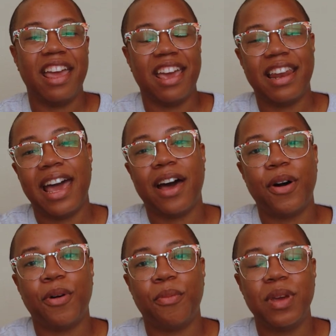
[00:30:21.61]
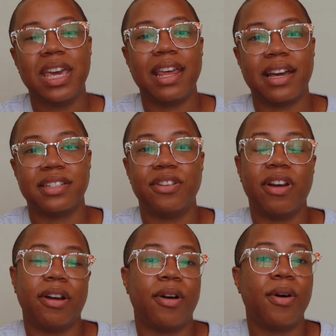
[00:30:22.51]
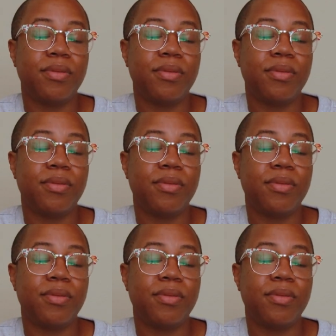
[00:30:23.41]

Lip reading: And how we can actually create our